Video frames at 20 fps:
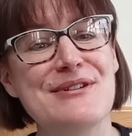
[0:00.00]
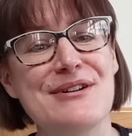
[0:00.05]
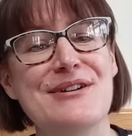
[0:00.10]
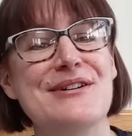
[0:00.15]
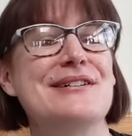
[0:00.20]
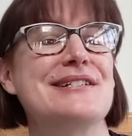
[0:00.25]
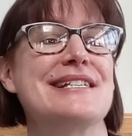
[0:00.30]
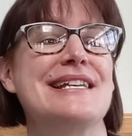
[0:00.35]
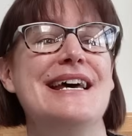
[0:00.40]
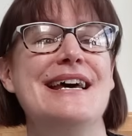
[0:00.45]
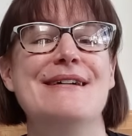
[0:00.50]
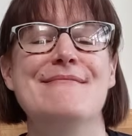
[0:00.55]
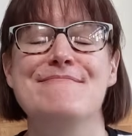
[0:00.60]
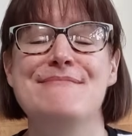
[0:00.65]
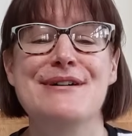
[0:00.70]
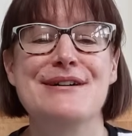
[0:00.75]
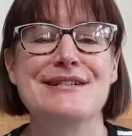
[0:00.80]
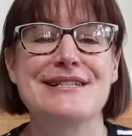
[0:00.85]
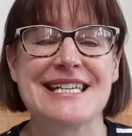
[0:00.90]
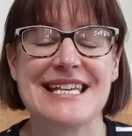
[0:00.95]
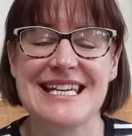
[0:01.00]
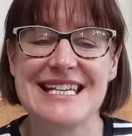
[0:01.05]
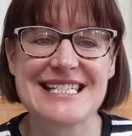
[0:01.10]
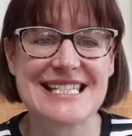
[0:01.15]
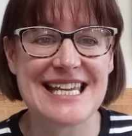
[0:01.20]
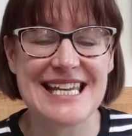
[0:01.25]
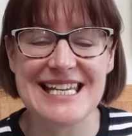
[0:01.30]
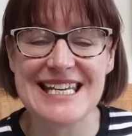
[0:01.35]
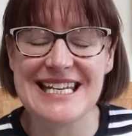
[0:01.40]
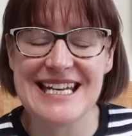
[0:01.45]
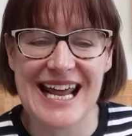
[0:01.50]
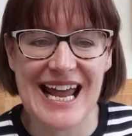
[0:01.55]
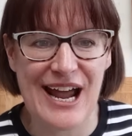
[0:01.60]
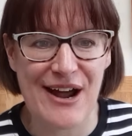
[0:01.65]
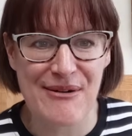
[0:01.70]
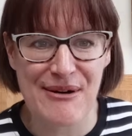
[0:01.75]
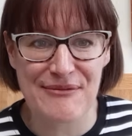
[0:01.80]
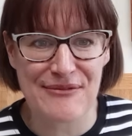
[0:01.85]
knows? But it's here now.